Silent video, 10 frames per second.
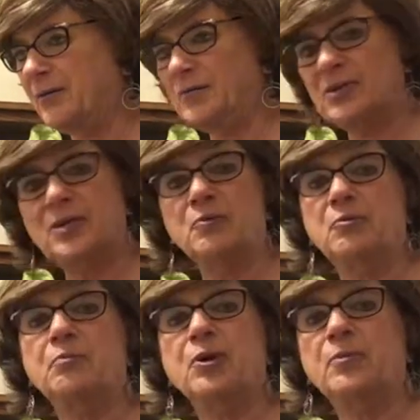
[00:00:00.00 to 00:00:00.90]
Same
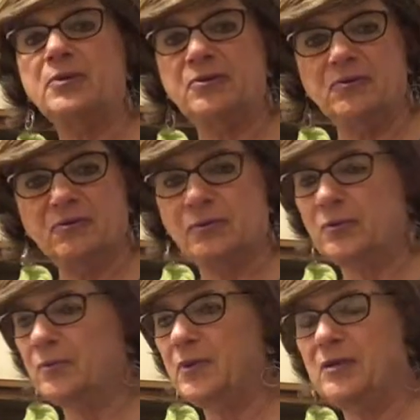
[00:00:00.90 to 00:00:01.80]
with bourbons,
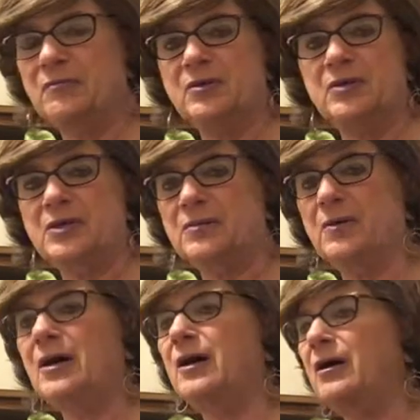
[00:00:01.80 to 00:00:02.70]
or even,
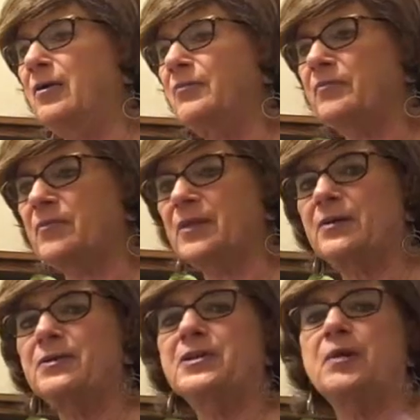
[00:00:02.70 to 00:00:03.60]

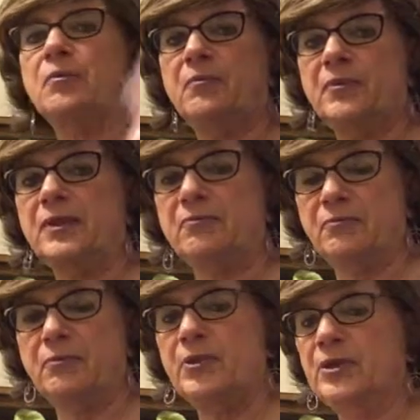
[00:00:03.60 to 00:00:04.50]
for example,
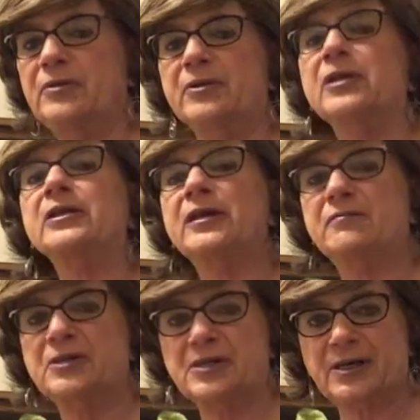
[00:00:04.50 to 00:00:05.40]
for me,
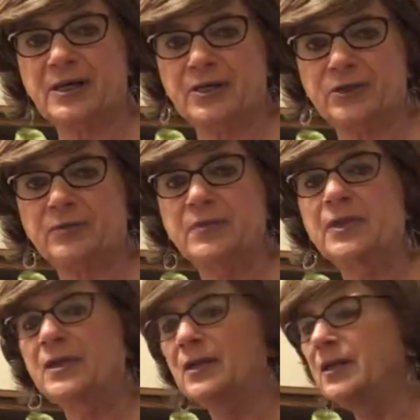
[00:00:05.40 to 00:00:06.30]
Glenlivet Scotch.
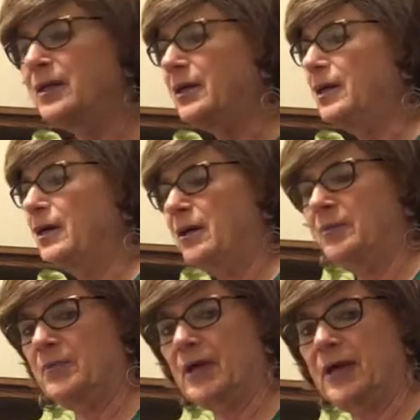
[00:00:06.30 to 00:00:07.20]

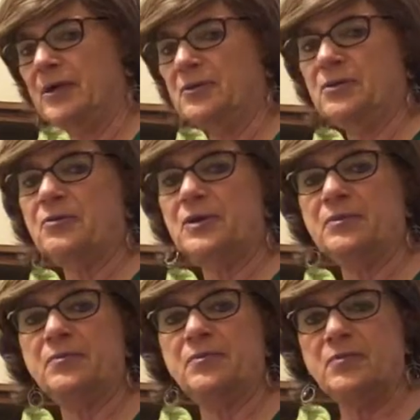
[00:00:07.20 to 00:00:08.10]
I used to drink
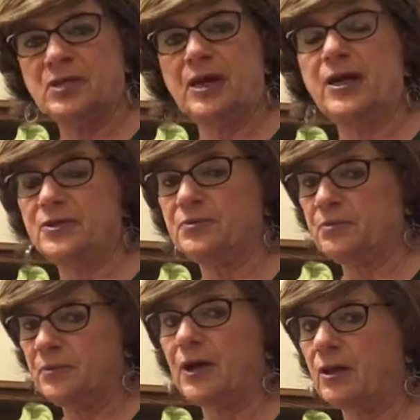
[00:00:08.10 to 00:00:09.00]
Scotch
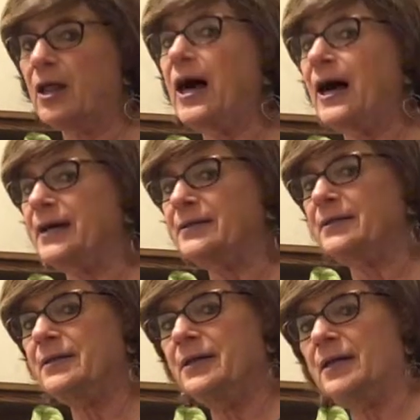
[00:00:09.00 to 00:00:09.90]
a lot,
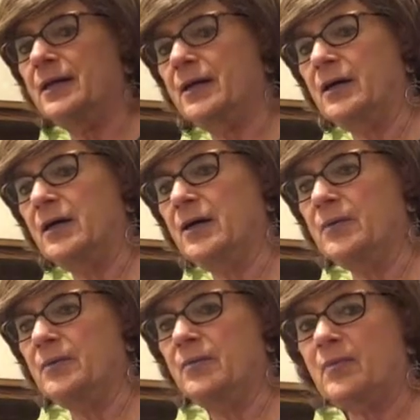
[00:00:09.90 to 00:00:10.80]
and
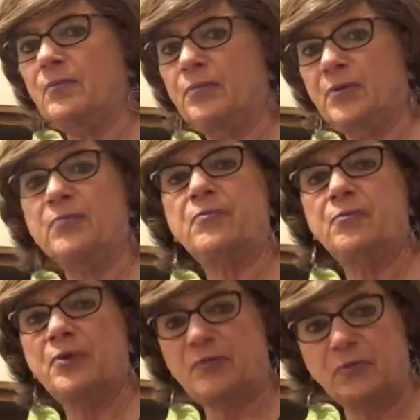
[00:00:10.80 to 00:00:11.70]

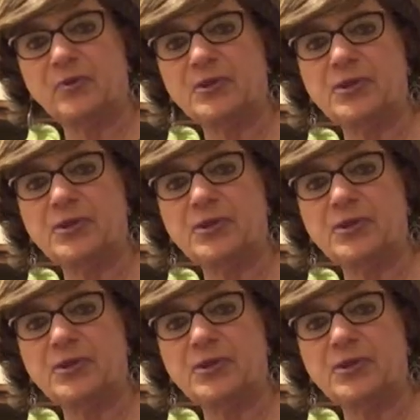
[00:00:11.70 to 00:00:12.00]
preferably